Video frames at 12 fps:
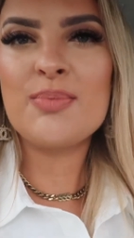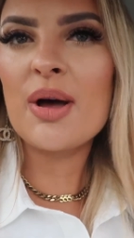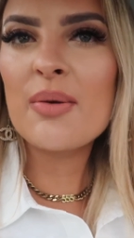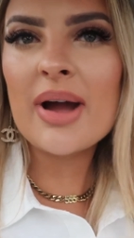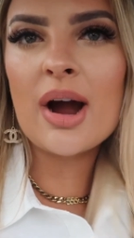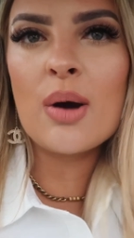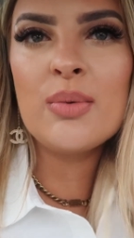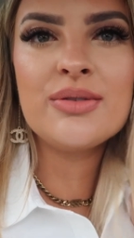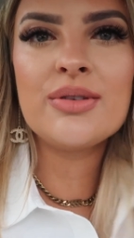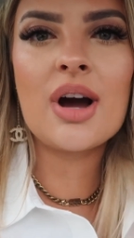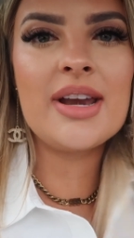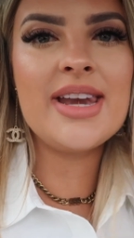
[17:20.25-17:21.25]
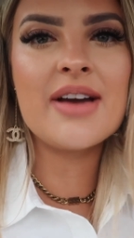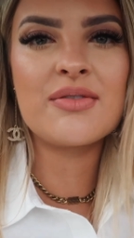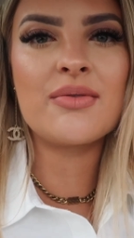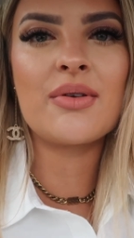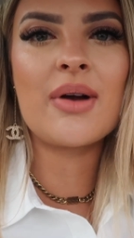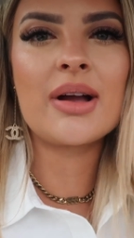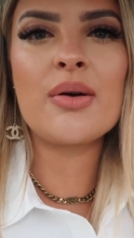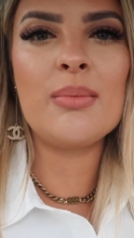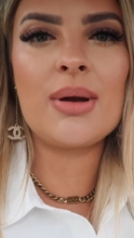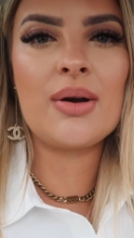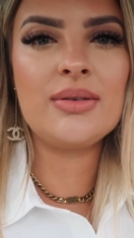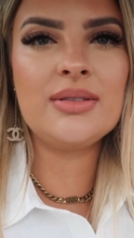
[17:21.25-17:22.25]
By the way, I wouldn't, I'd never regret going
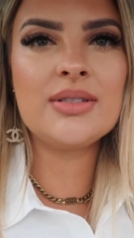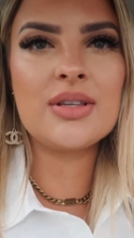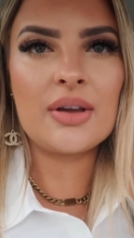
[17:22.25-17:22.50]
blondes.